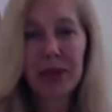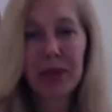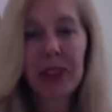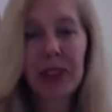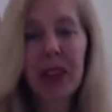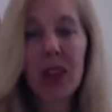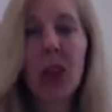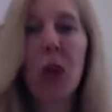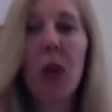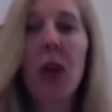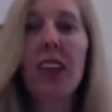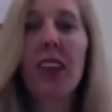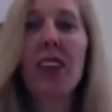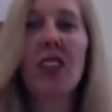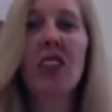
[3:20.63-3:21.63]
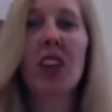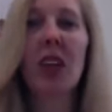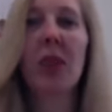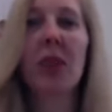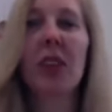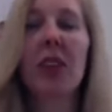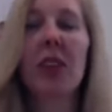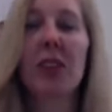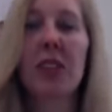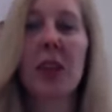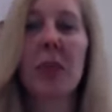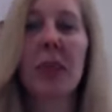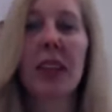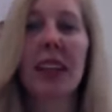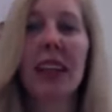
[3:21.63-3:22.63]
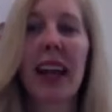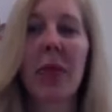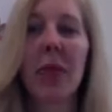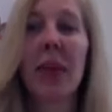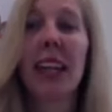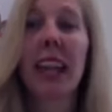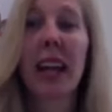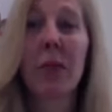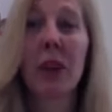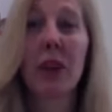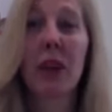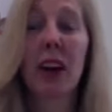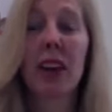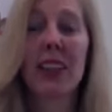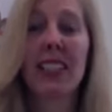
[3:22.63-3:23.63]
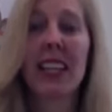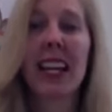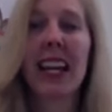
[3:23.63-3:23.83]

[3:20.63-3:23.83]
So I wanted to share with you something that we came across